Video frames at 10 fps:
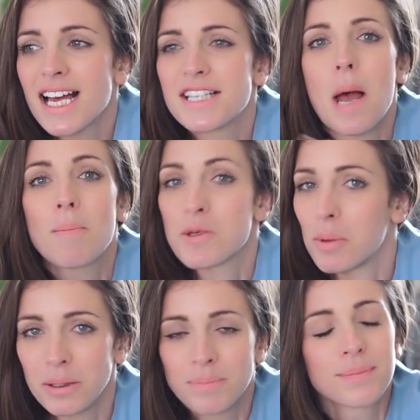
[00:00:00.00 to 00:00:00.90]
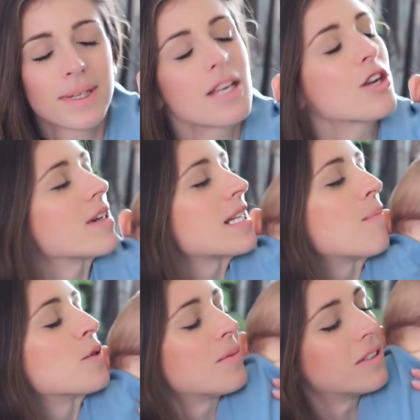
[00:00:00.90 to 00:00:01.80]
adaptable. You're
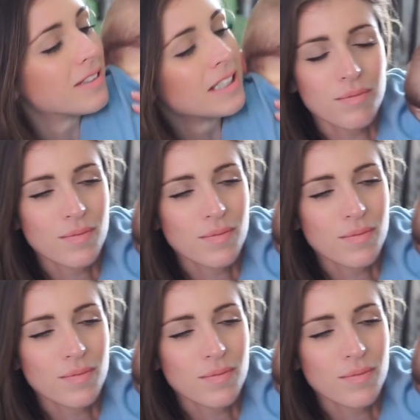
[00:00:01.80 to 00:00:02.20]
adaptable.